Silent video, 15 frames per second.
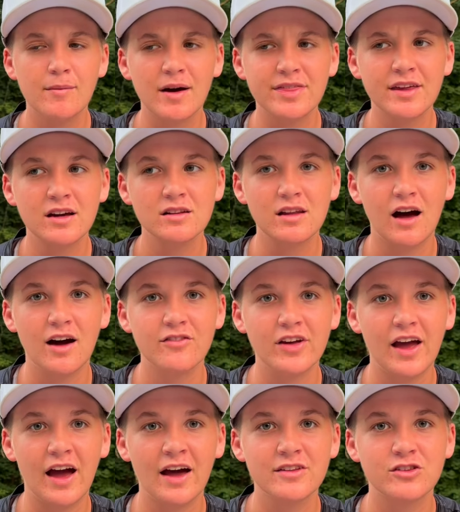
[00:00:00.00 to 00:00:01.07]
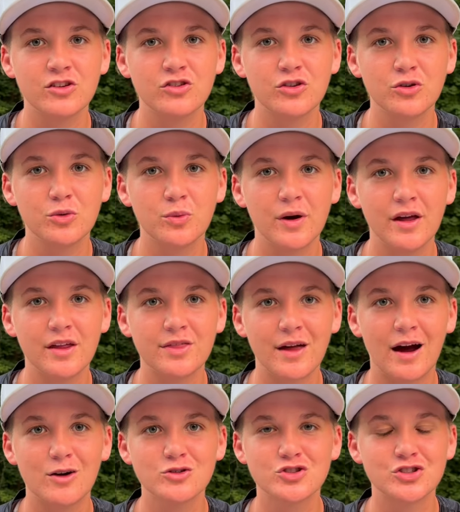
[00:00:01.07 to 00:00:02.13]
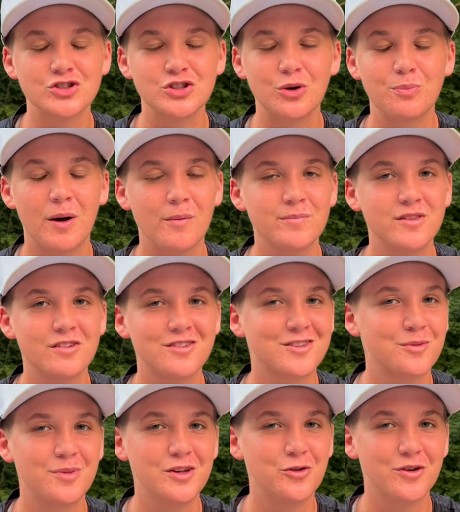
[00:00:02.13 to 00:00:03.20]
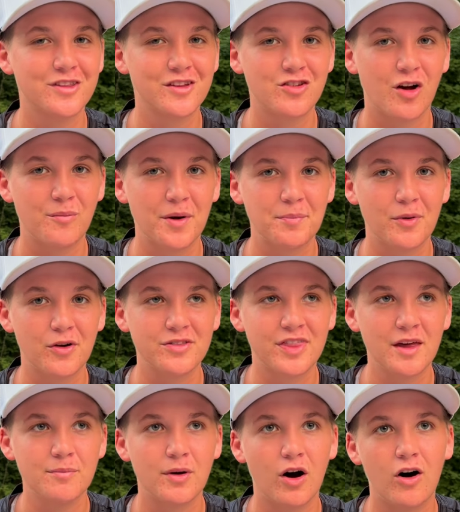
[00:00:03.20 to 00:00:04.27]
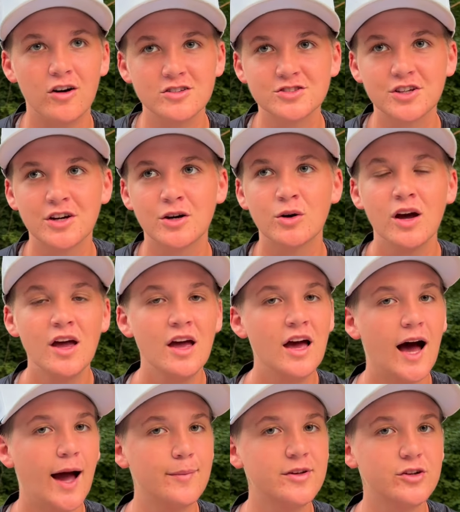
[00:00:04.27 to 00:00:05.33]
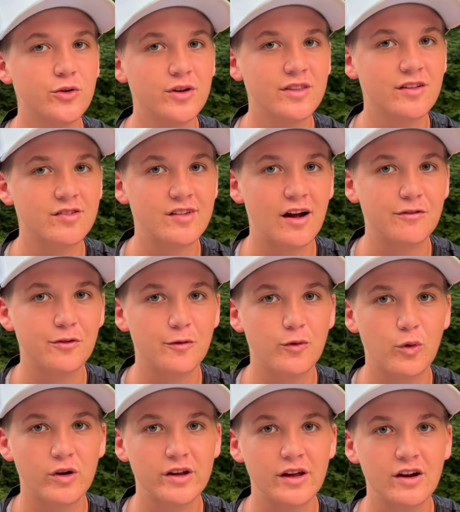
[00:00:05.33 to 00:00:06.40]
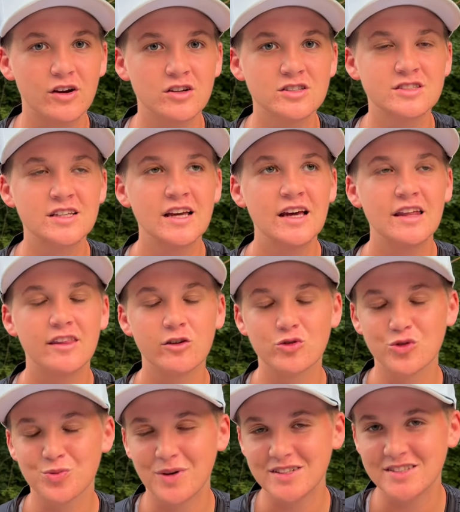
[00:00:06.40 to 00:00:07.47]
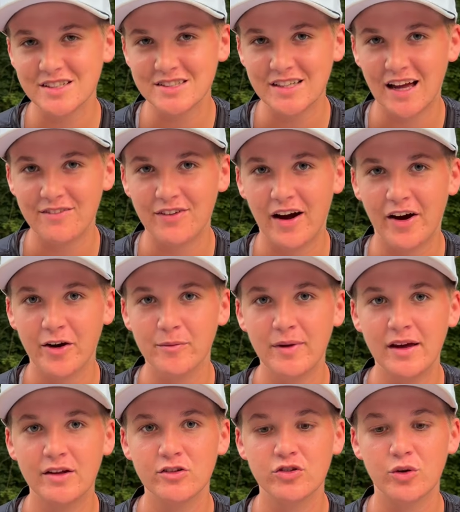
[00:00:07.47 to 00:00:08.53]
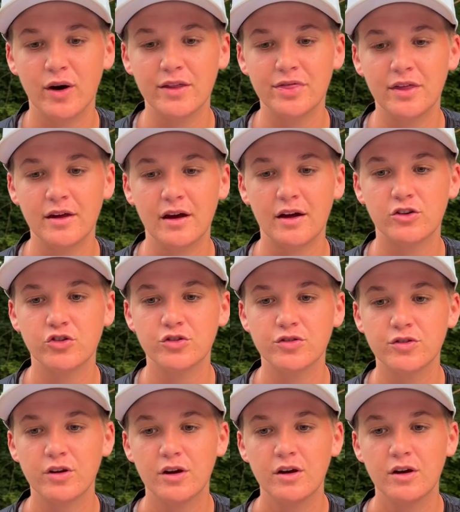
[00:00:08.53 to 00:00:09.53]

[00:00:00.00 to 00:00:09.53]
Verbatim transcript: I think a lot of it had to do with I was just so pumped to be doing this on my birthday, but also I've been doing this now for four years. This was my sixth half Ironman, so I think I just